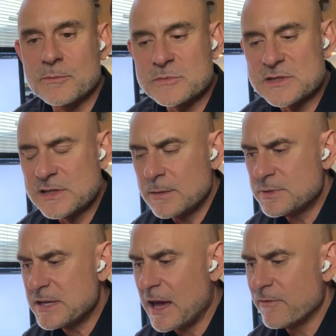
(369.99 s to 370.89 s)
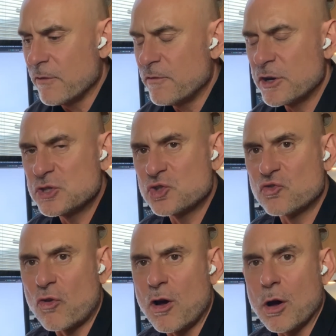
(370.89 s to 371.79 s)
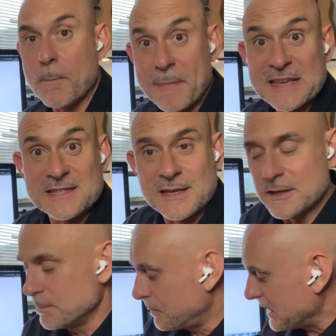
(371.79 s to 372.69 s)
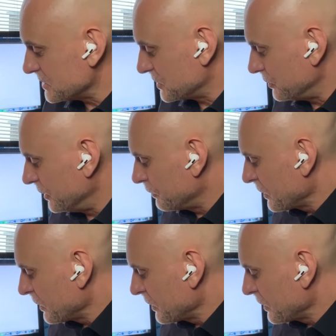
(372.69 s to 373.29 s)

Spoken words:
seems to have a very strong masculine bent to it.